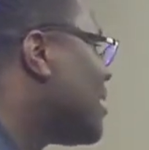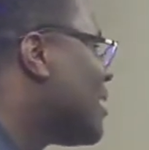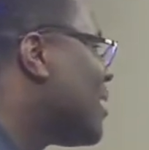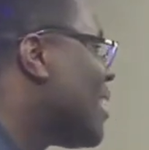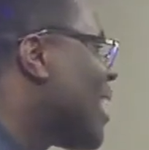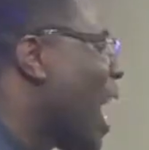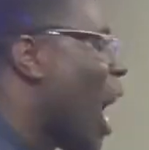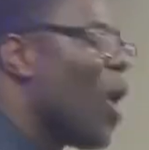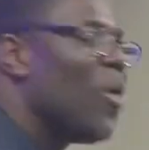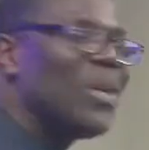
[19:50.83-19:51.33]

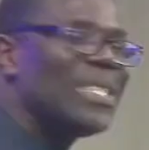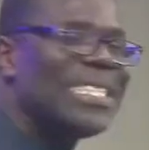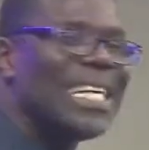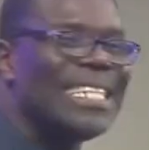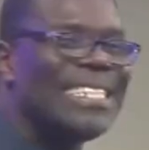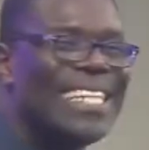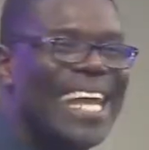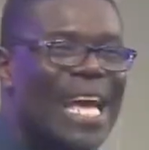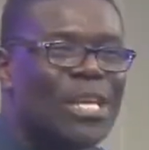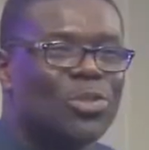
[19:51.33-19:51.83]
I was a
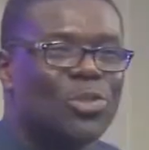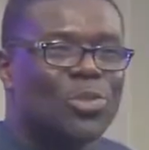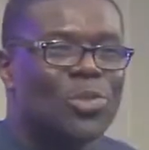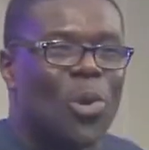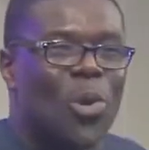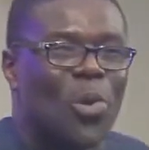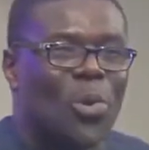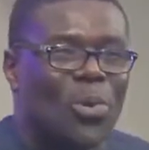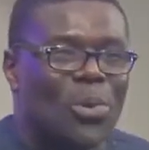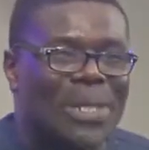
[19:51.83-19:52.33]
dead
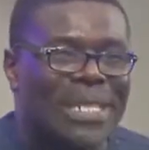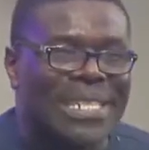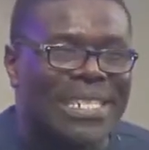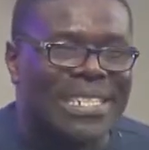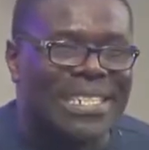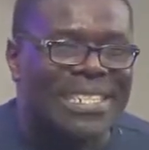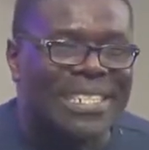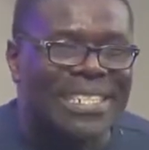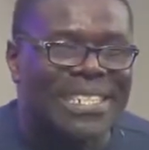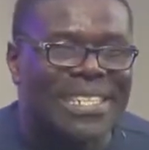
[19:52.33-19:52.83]
stone
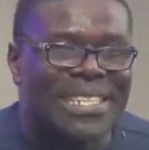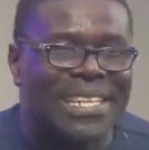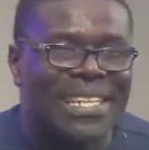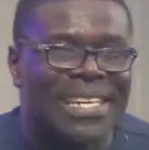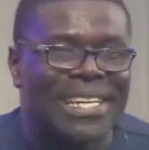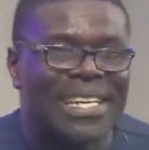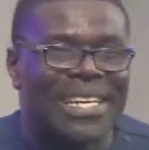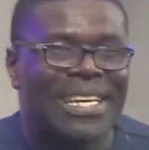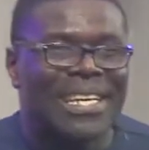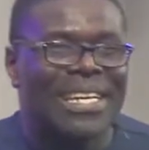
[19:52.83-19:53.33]

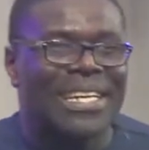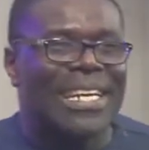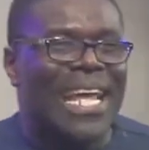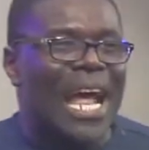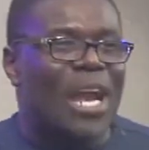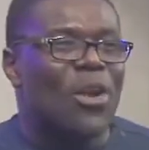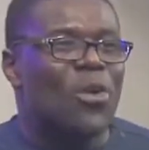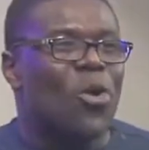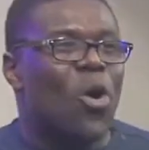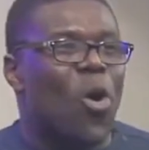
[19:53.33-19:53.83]

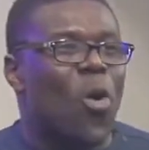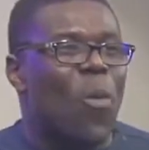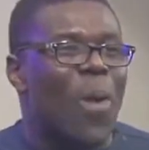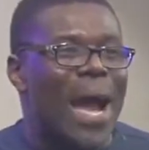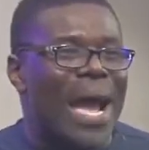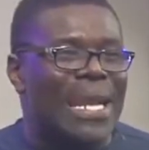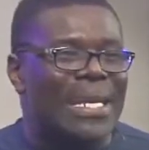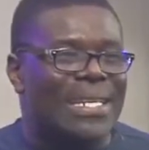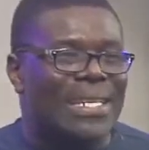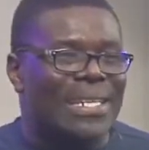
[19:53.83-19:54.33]
that no
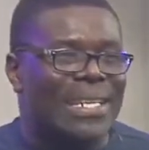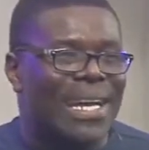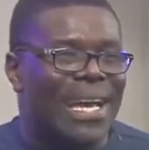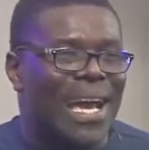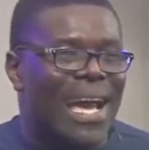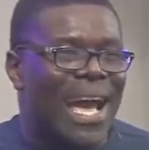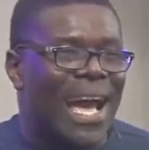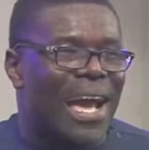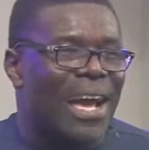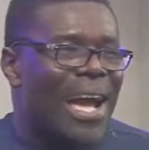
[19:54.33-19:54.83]
one
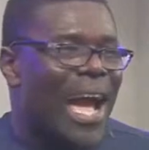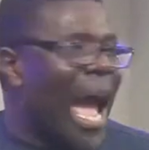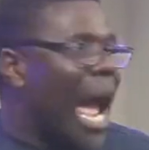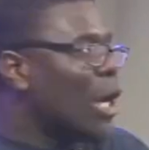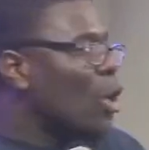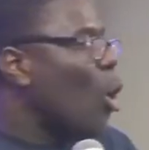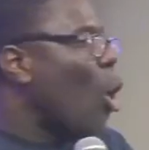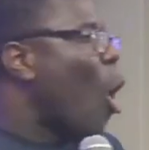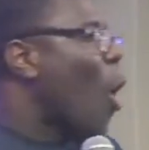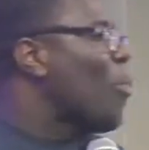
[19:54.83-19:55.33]
had
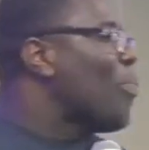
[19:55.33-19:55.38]
hope